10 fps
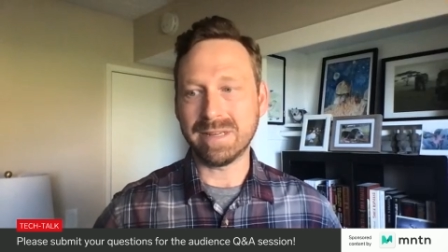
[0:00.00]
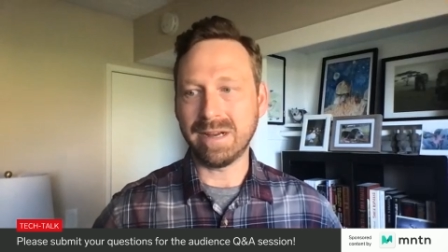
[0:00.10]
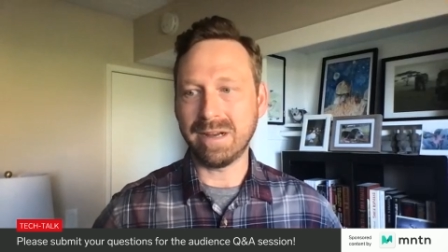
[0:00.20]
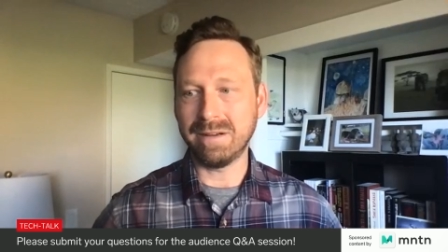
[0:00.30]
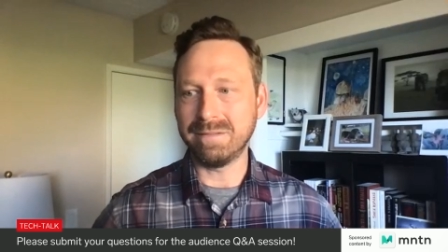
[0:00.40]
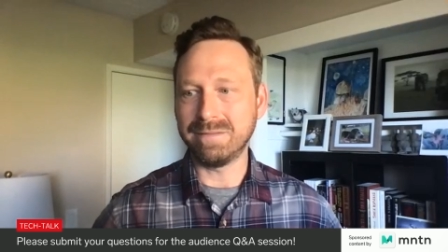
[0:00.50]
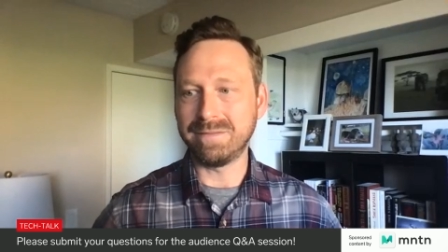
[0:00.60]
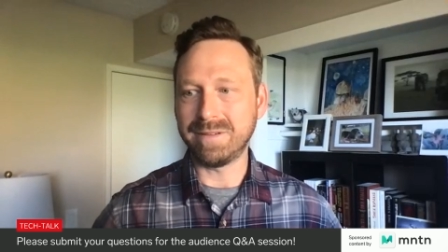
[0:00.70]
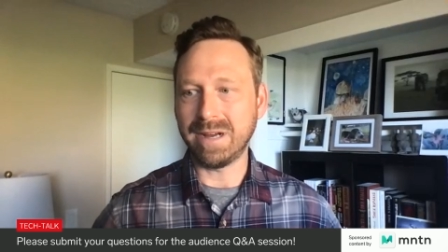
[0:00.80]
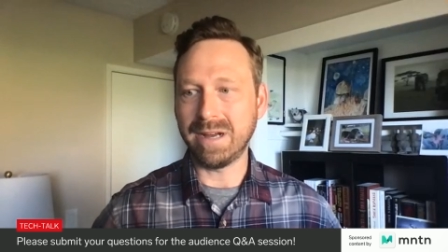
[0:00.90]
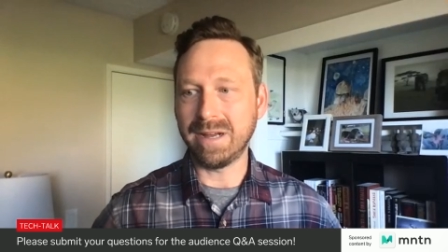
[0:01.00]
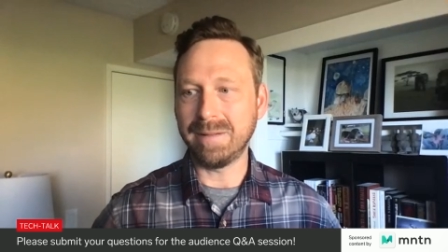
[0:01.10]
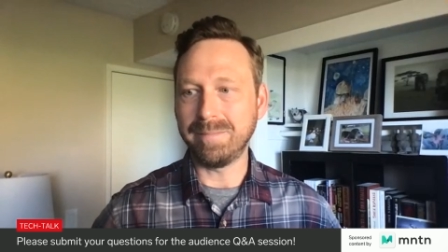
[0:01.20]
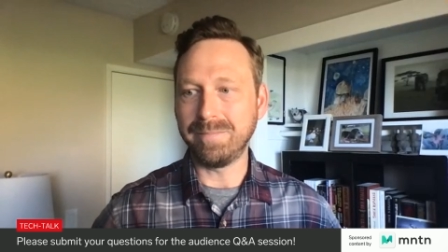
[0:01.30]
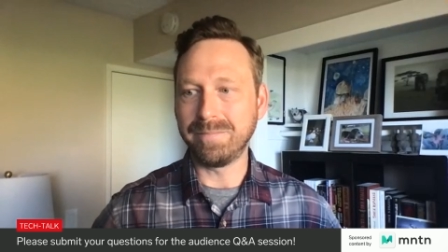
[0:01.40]
of
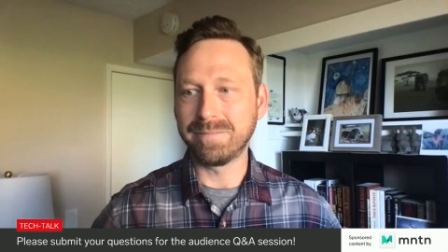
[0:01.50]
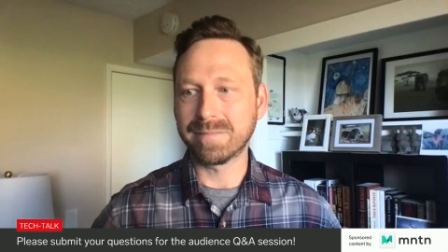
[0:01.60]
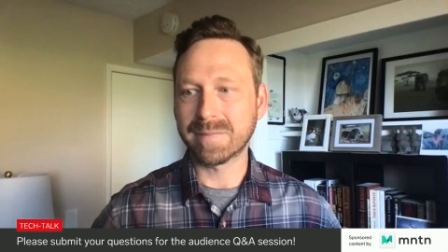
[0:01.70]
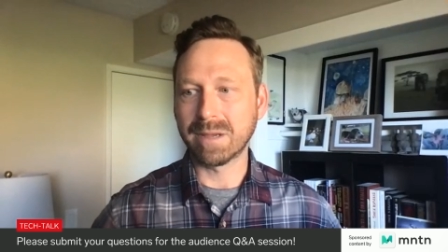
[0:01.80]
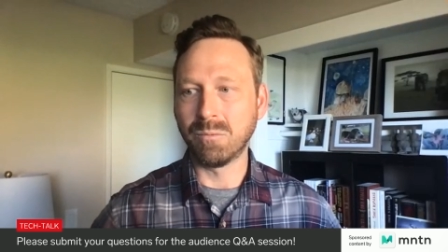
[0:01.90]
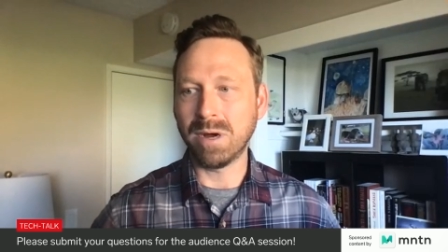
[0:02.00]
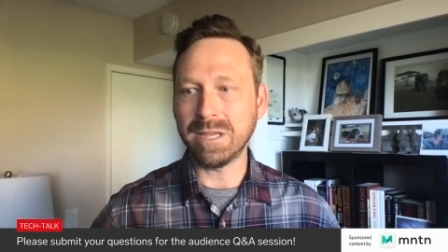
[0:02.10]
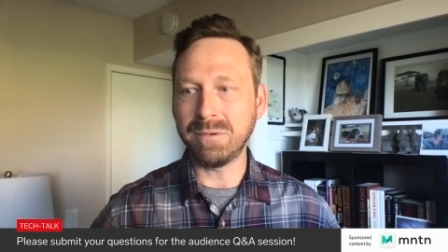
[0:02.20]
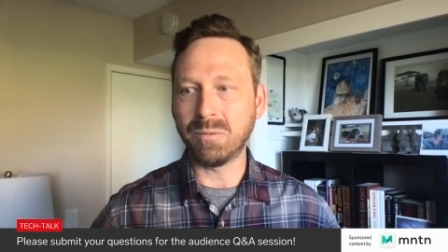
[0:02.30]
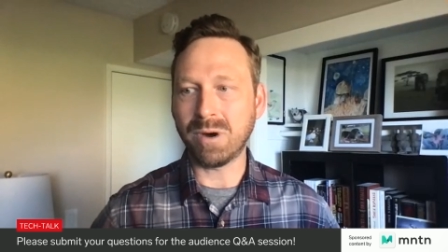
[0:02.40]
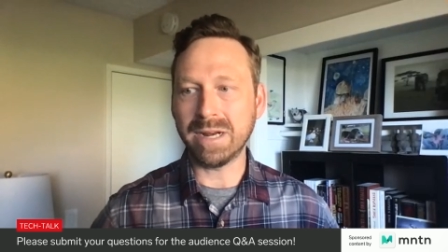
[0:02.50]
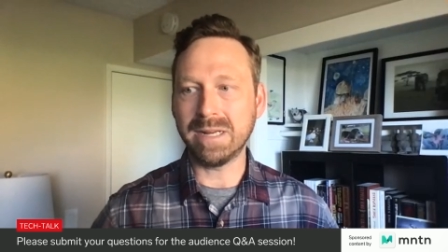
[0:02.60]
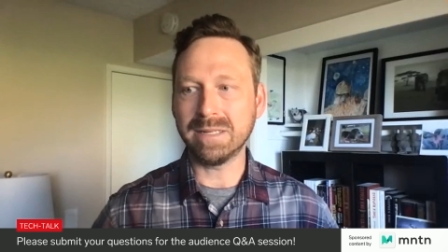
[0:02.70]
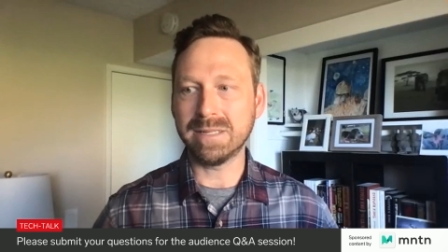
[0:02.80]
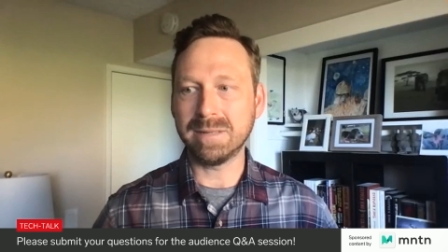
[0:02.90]
what you would
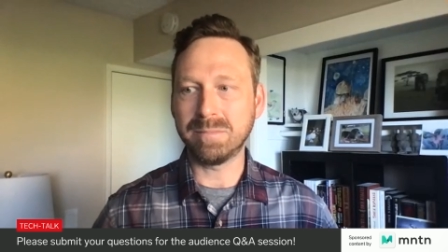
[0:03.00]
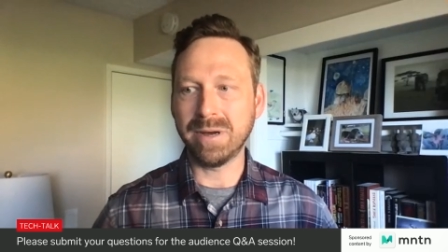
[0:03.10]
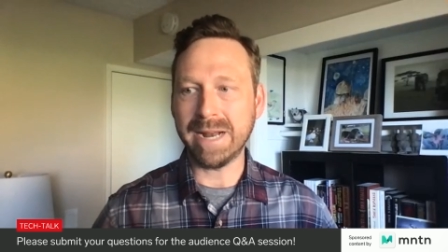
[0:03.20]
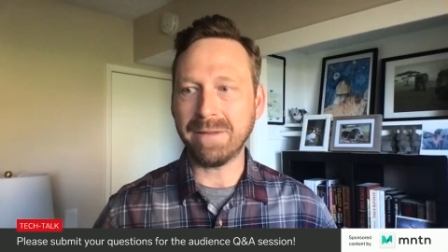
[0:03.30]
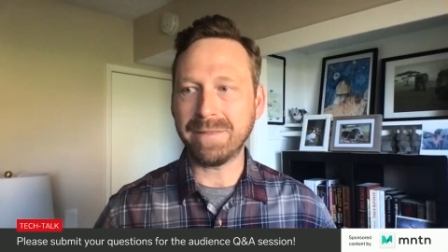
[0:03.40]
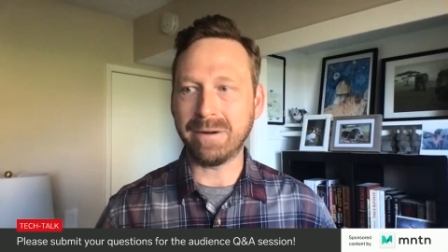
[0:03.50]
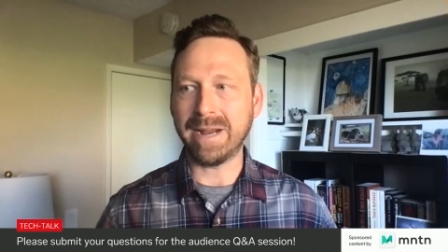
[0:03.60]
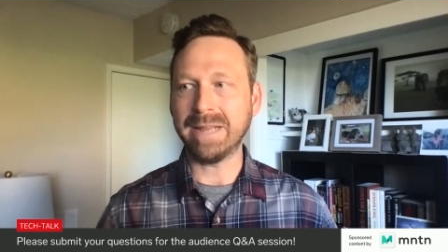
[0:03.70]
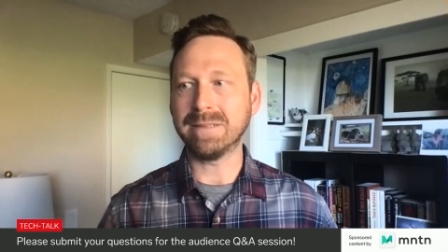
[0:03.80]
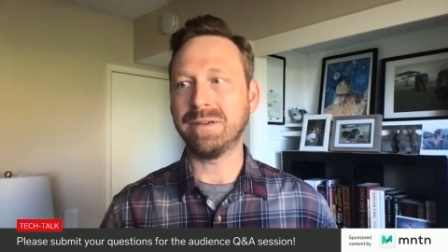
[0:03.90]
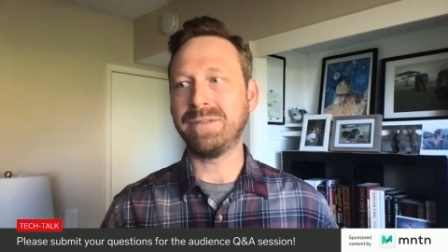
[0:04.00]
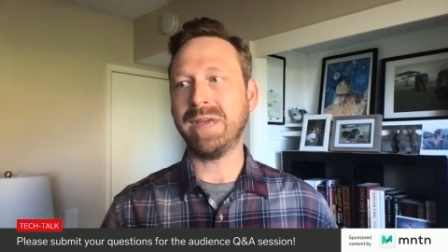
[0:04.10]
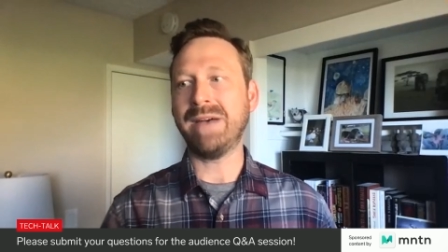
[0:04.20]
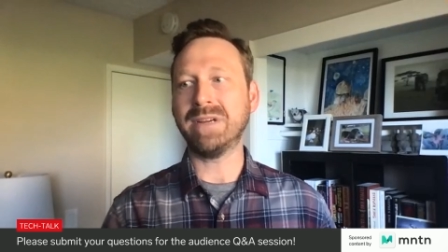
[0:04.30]
want to put out there, right? So if you have